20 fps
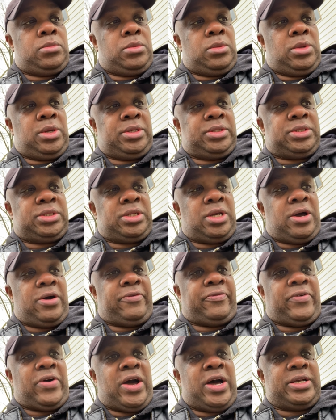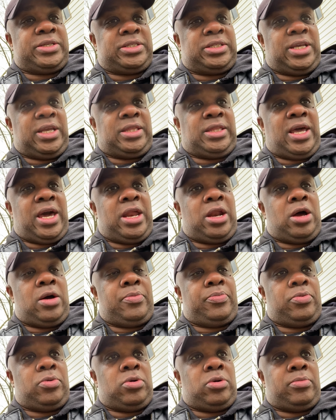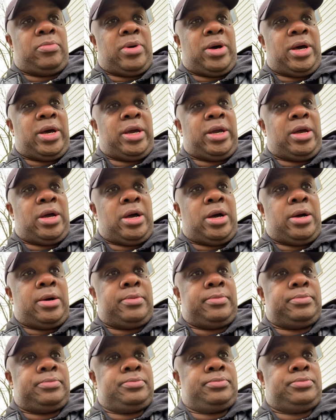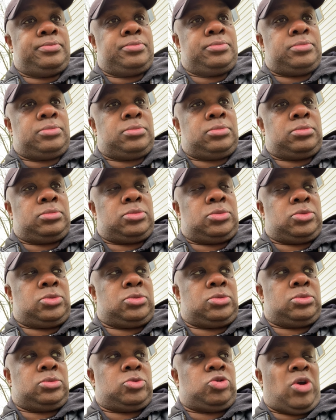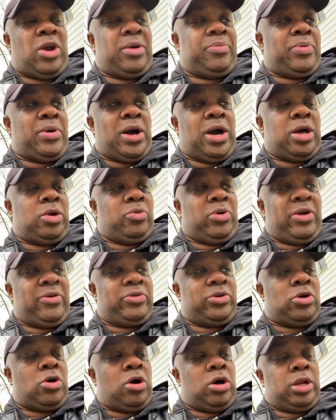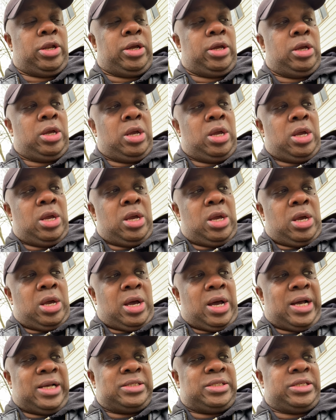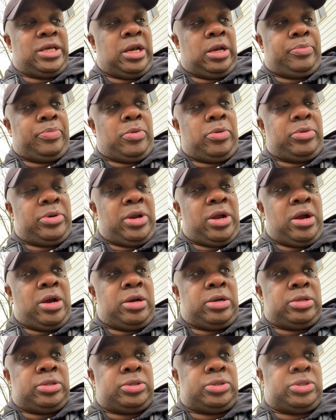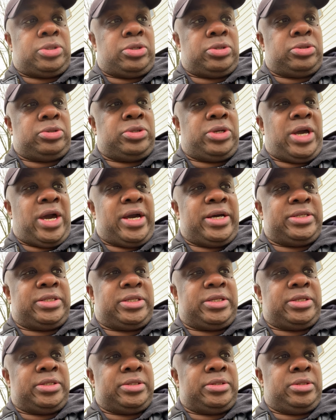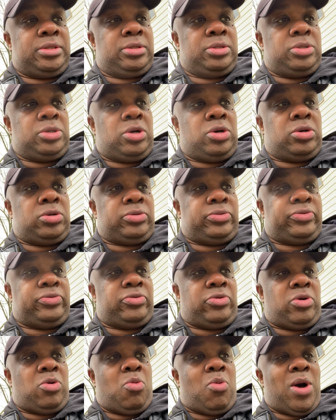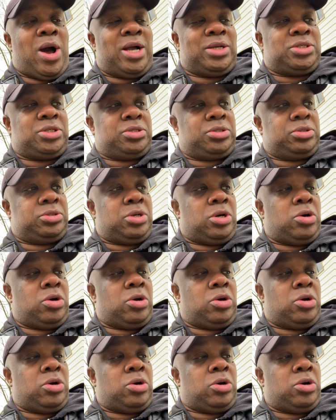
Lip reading: and stuff, I'll set that up on my tripod or whatever you call it. I'll set up on there so you guys can, if you want to watch,